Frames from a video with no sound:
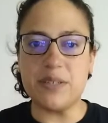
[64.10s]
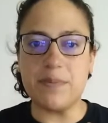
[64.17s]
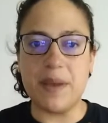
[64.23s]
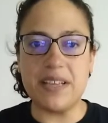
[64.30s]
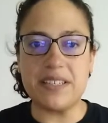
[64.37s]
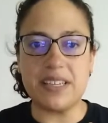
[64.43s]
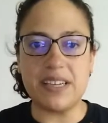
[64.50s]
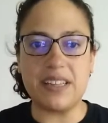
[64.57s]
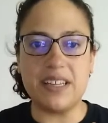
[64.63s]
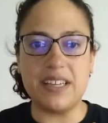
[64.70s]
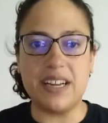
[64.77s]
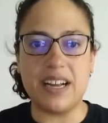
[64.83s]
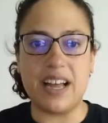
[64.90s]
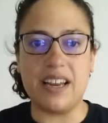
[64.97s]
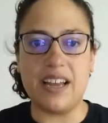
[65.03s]
is basically
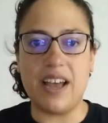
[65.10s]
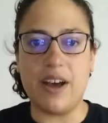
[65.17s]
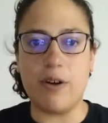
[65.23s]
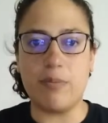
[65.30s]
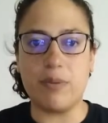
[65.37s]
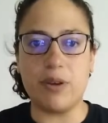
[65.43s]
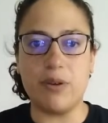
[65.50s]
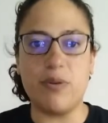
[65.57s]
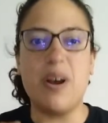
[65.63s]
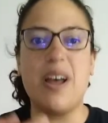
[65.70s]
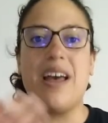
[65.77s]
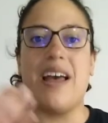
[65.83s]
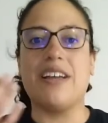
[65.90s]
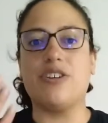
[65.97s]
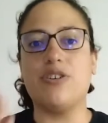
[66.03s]
to kind of help you
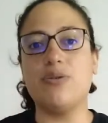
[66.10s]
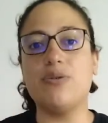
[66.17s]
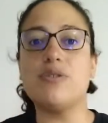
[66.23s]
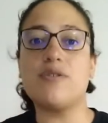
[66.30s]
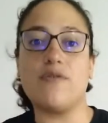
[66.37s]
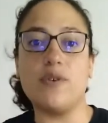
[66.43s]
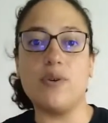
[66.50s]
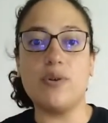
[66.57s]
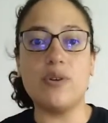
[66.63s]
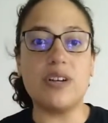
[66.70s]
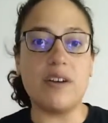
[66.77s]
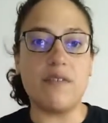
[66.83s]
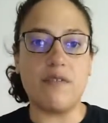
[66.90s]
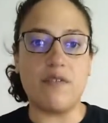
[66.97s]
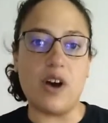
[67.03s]
use food in
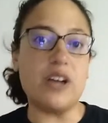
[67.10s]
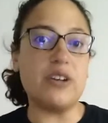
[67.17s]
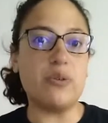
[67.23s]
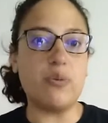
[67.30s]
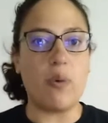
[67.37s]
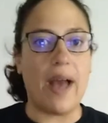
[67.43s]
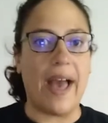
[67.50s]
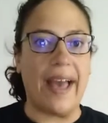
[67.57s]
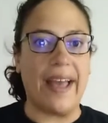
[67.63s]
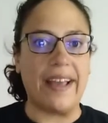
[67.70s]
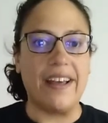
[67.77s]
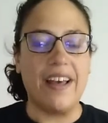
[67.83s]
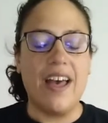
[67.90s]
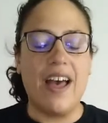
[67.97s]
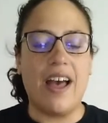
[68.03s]
a fun
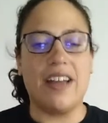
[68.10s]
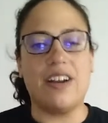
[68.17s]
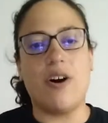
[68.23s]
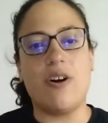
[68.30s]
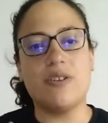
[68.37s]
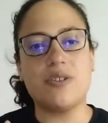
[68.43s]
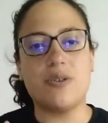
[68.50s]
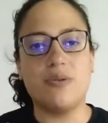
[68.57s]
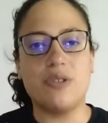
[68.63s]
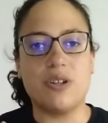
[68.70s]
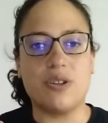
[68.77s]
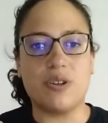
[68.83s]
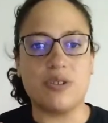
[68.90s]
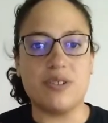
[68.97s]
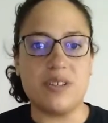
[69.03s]
way and also to
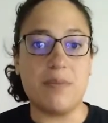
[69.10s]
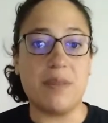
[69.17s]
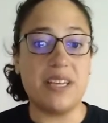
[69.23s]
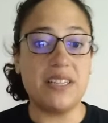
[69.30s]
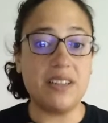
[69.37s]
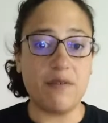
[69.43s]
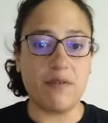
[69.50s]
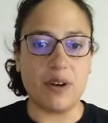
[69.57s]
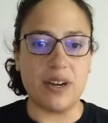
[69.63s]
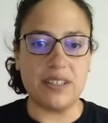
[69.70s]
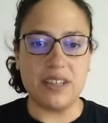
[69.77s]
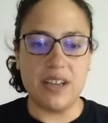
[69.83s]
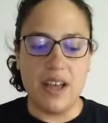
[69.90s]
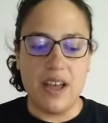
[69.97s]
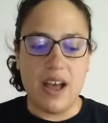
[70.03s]
learn something
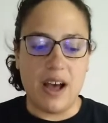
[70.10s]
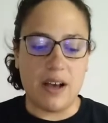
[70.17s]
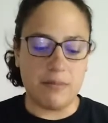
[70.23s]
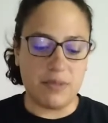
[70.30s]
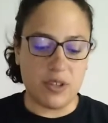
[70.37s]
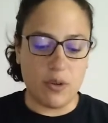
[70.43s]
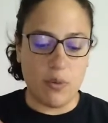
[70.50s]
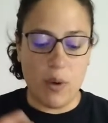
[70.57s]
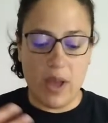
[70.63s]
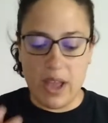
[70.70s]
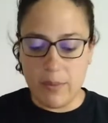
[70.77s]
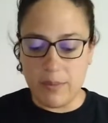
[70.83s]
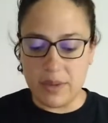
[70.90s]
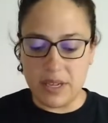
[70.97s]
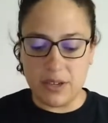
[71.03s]
different. So the way
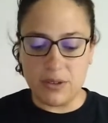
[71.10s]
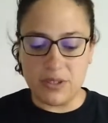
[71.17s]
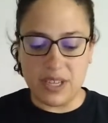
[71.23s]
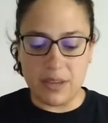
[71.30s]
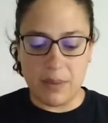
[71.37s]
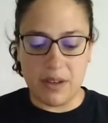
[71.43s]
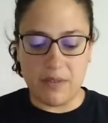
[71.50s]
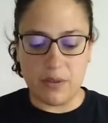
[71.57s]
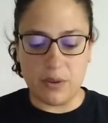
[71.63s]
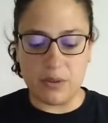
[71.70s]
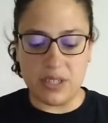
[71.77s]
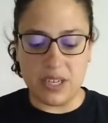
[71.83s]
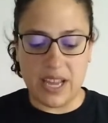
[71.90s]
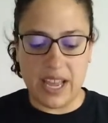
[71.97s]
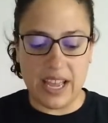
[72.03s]
I'm going to be using my food
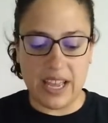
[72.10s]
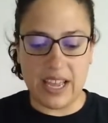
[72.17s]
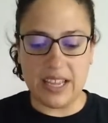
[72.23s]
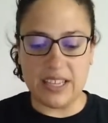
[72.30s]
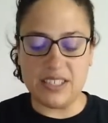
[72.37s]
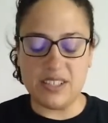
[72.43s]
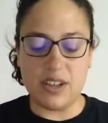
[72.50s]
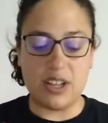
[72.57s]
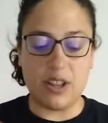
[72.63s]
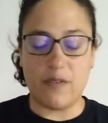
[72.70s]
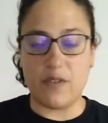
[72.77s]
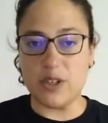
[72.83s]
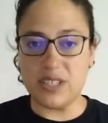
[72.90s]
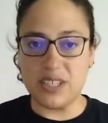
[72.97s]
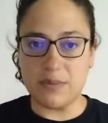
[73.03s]
today is the
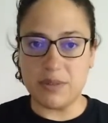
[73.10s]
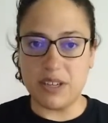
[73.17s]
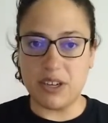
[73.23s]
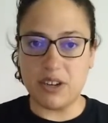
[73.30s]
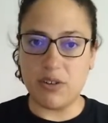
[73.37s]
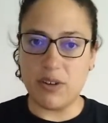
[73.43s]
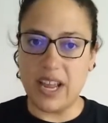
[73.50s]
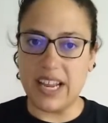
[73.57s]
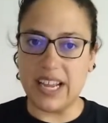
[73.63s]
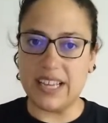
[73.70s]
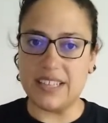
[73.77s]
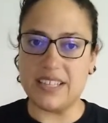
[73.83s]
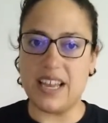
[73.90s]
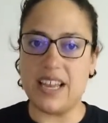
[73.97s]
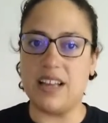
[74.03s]
first things I'm going to create
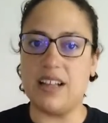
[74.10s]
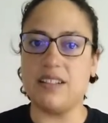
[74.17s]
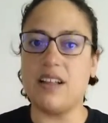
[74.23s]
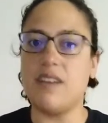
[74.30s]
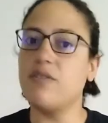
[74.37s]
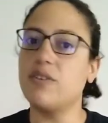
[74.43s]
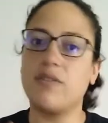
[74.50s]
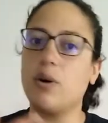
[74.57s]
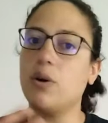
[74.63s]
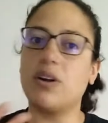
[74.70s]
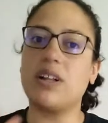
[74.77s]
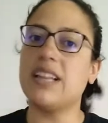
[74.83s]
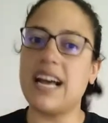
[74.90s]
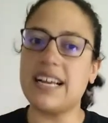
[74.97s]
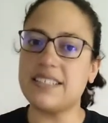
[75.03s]
is a lovable
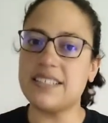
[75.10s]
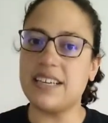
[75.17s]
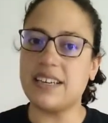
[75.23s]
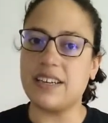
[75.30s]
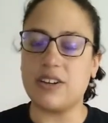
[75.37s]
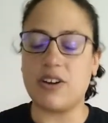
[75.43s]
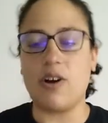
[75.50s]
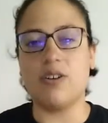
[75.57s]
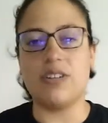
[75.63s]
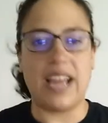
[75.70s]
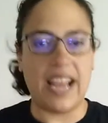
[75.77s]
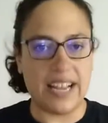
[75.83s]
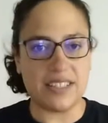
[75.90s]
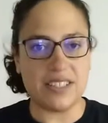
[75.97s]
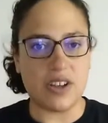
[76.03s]
classic called
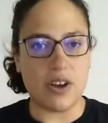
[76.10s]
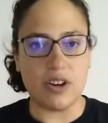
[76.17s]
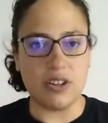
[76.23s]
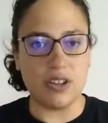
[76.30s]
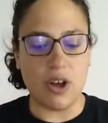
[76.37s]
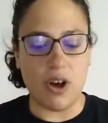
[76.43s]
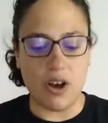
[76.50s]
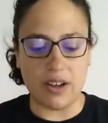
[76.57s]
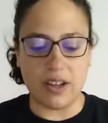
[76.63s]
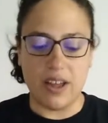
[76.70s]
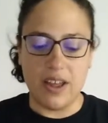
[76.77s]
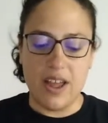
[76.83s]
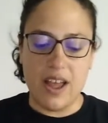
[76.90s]
ants on a log.